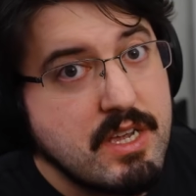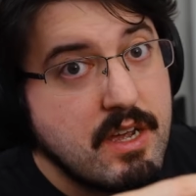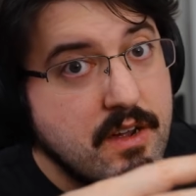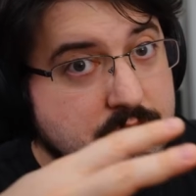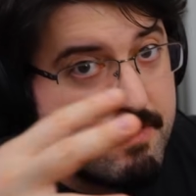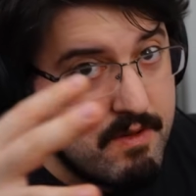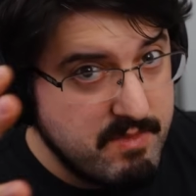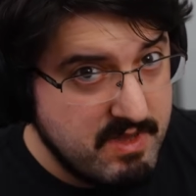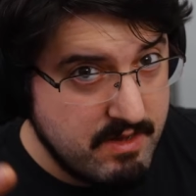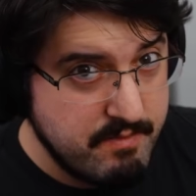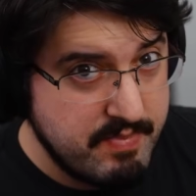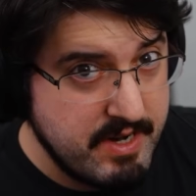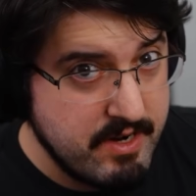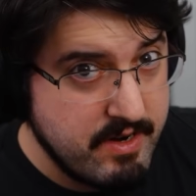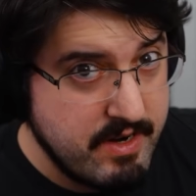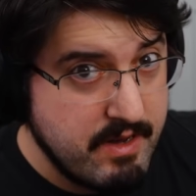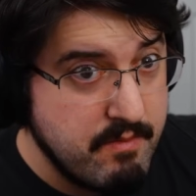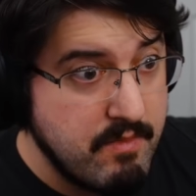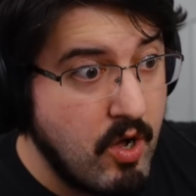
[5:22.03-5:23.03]
from the
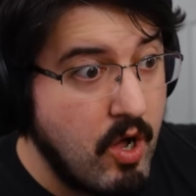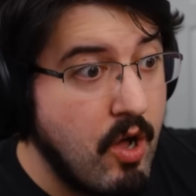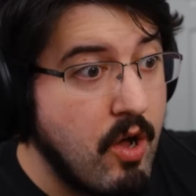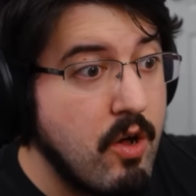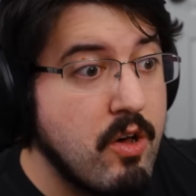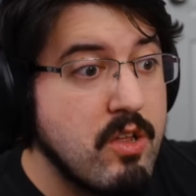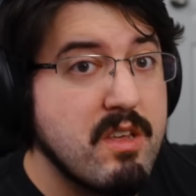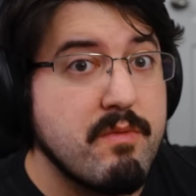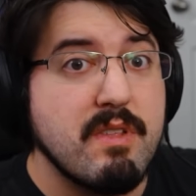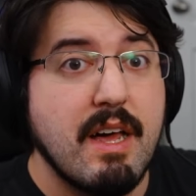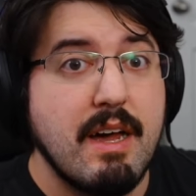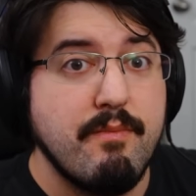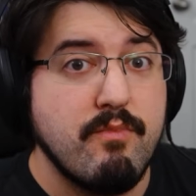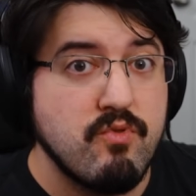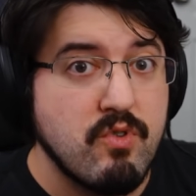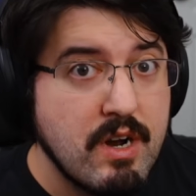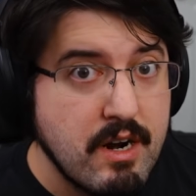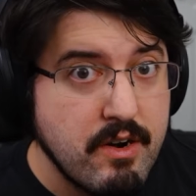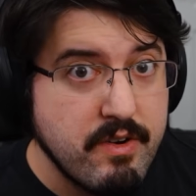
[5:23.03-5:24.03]
Imperium, all the
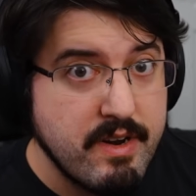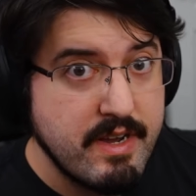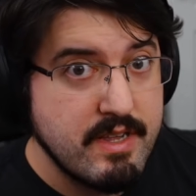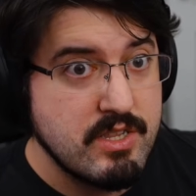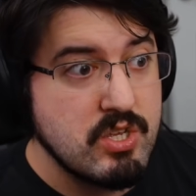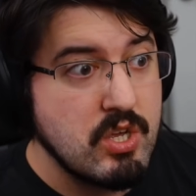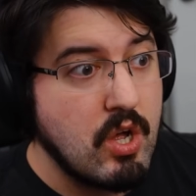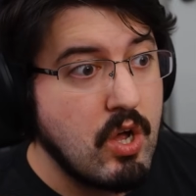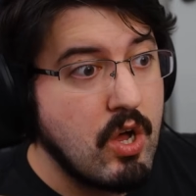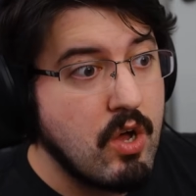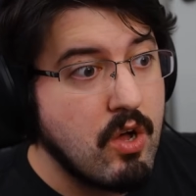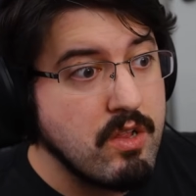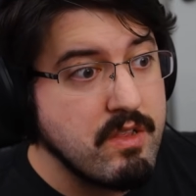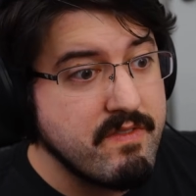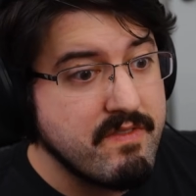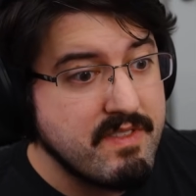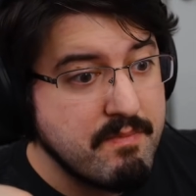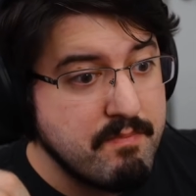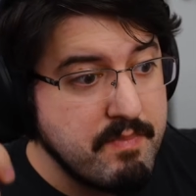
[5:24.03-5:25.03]
librarians, all
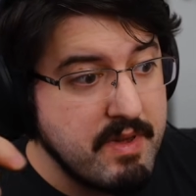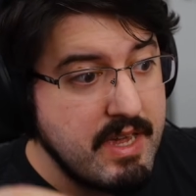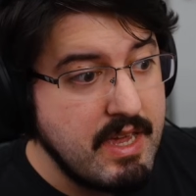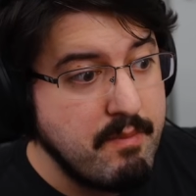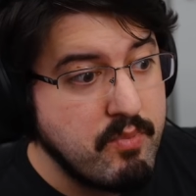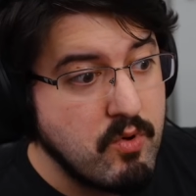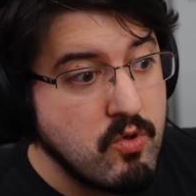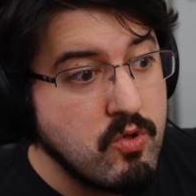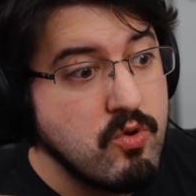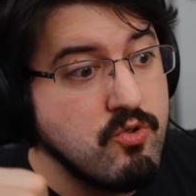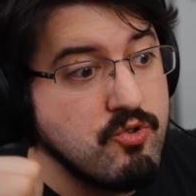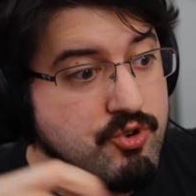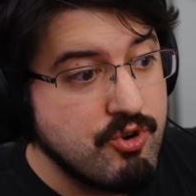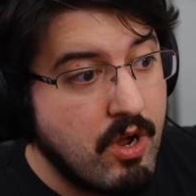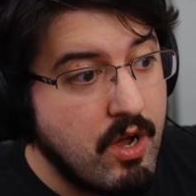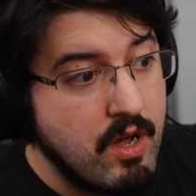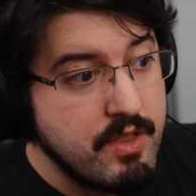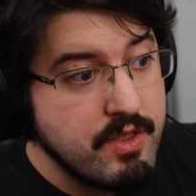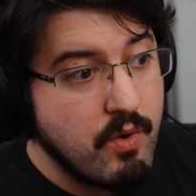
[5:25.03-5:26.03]
of the people who
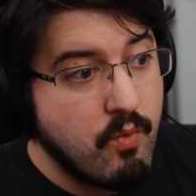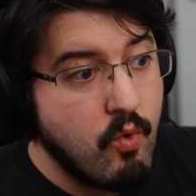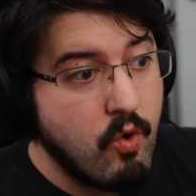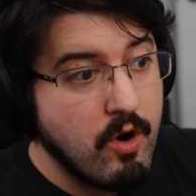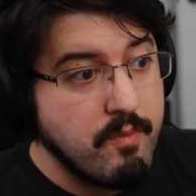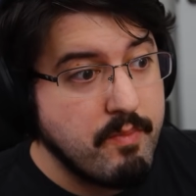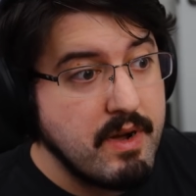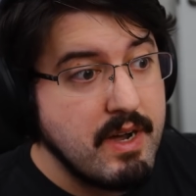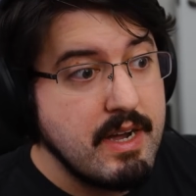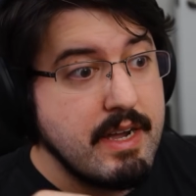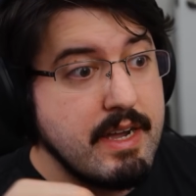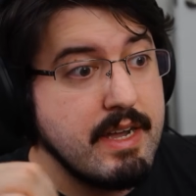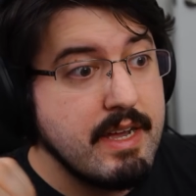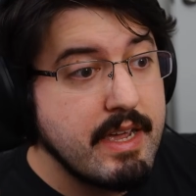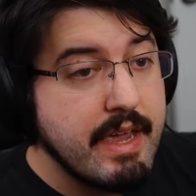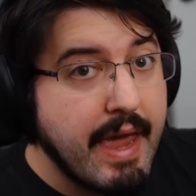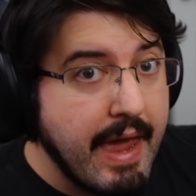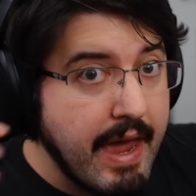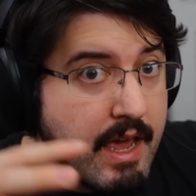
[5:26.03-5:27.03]
draw on the warp
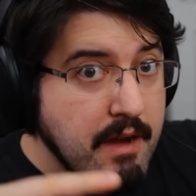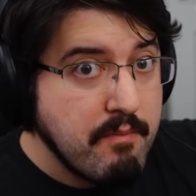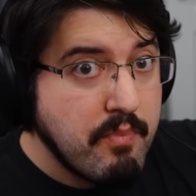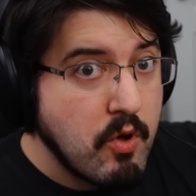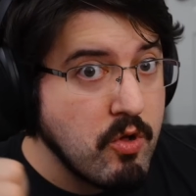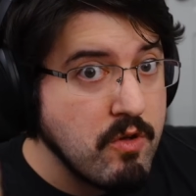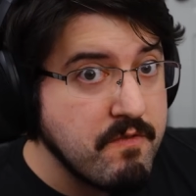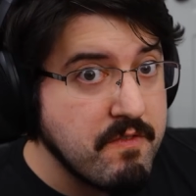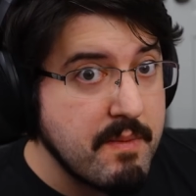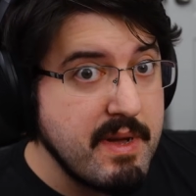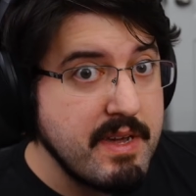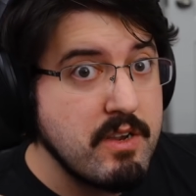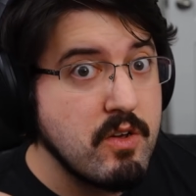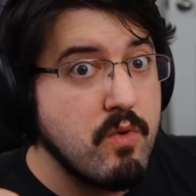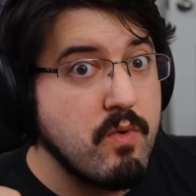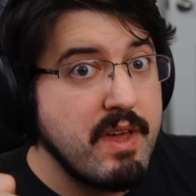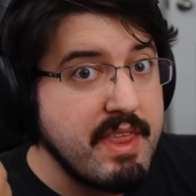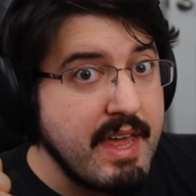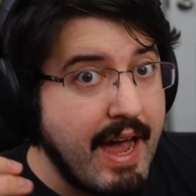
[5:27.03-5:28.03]
can pull from it
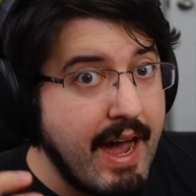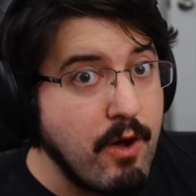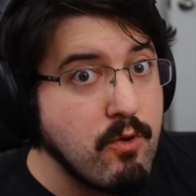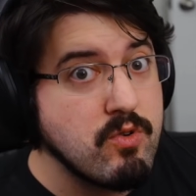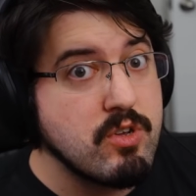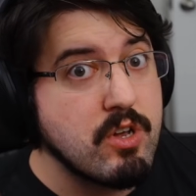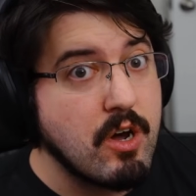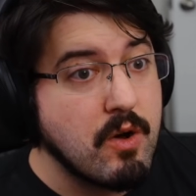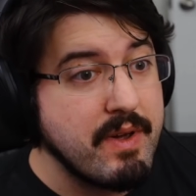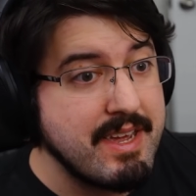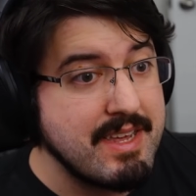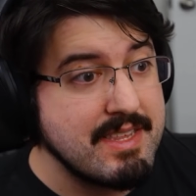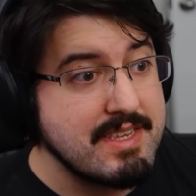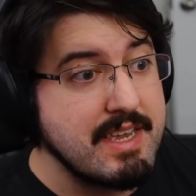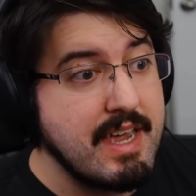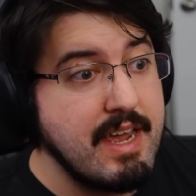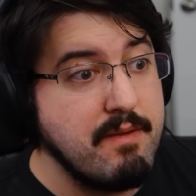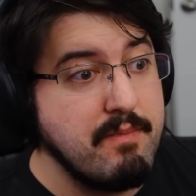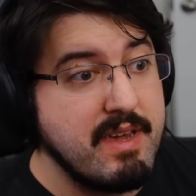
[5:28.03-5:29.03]
without going
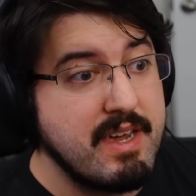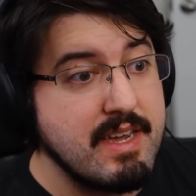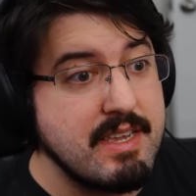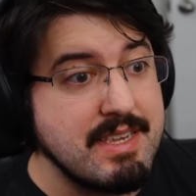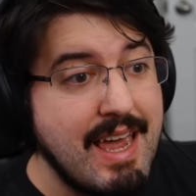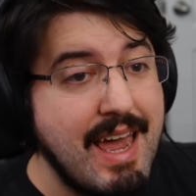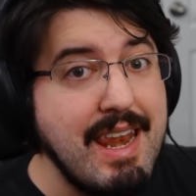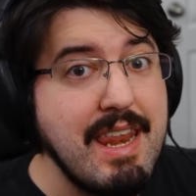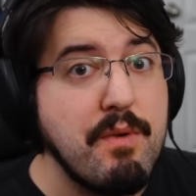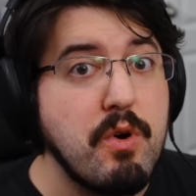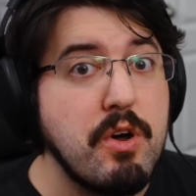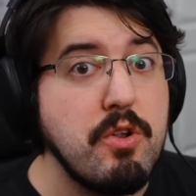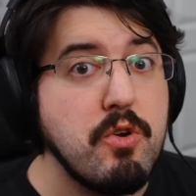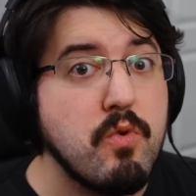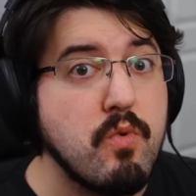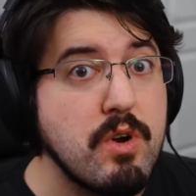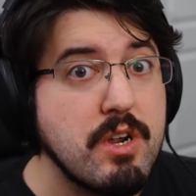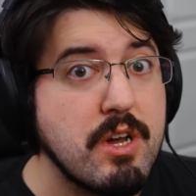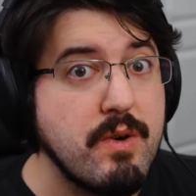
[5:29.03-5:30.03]
insane, because anyone who
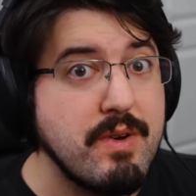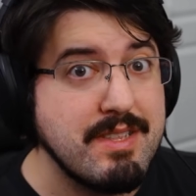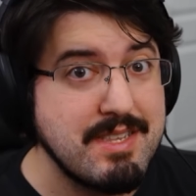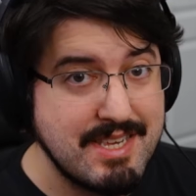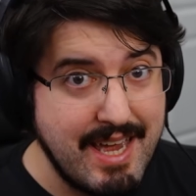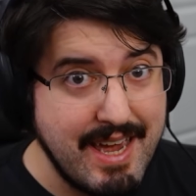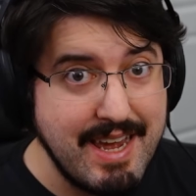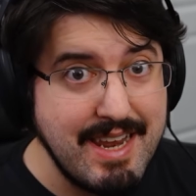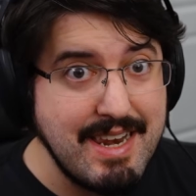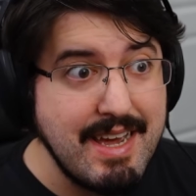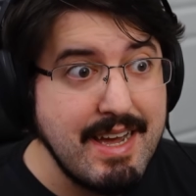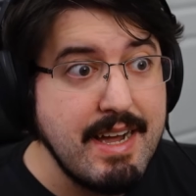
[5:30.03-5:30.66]
would go insane